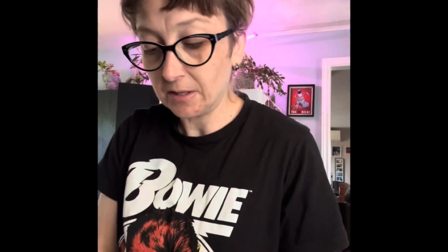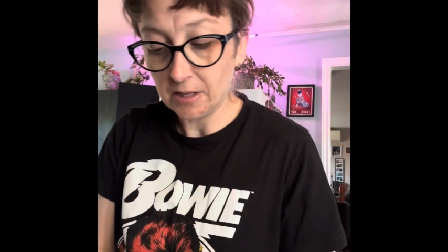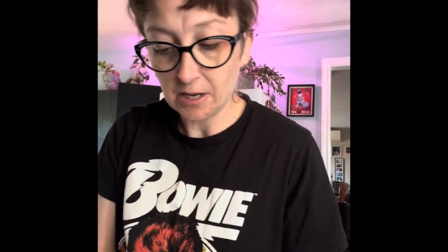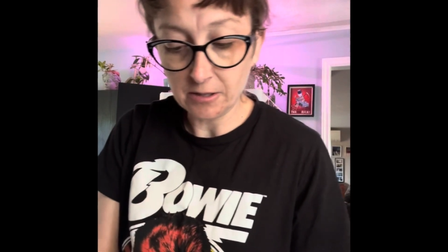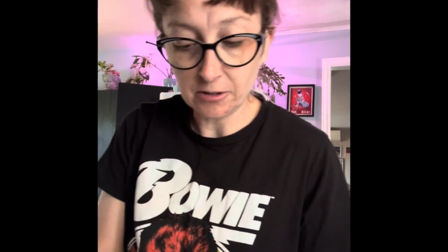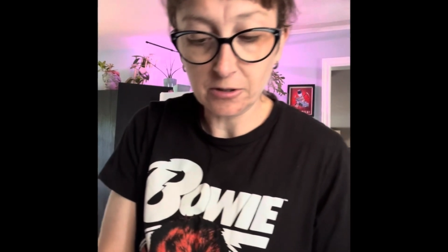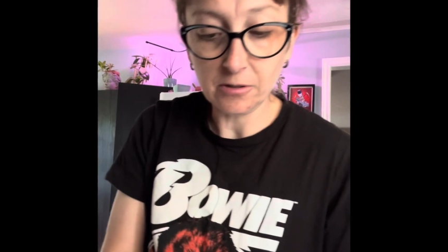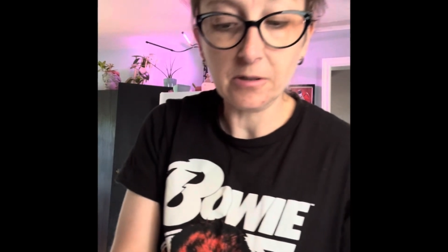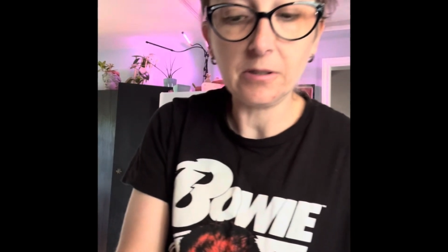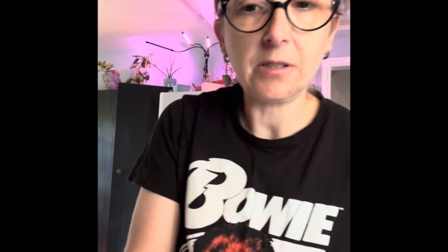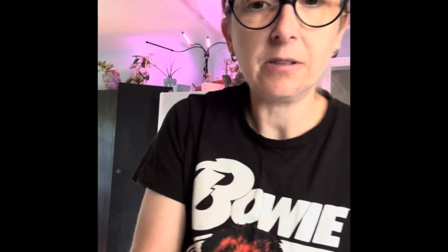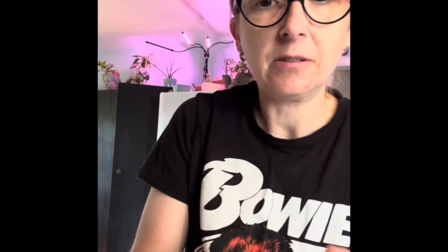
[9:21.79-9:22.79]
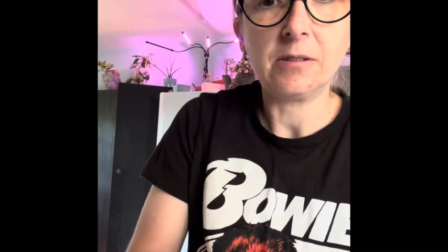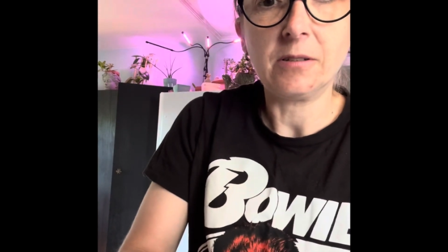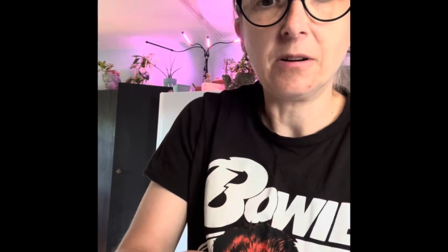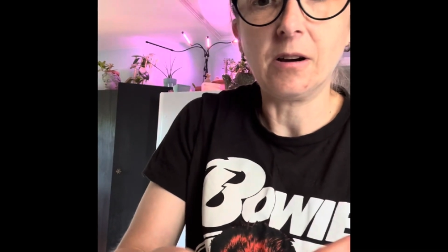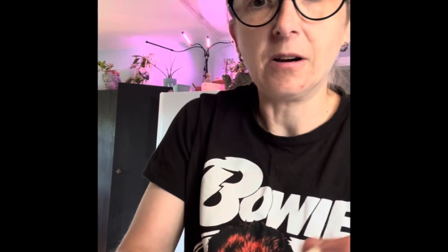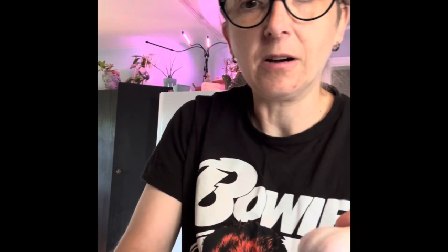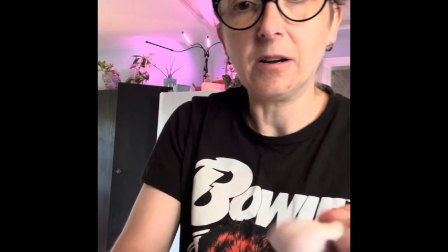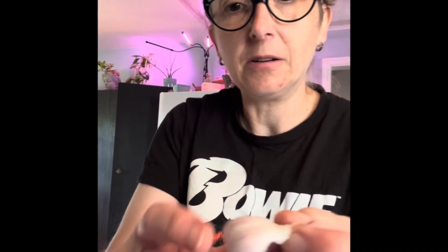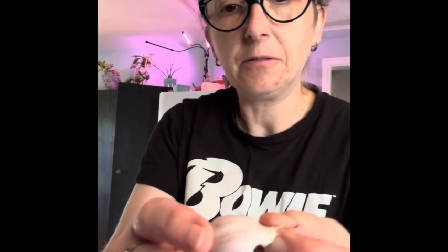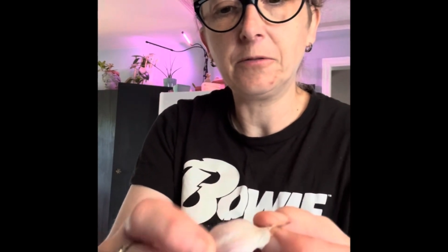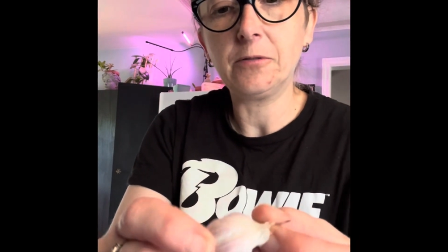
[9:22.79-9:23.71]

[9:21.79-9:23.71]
that dirt off.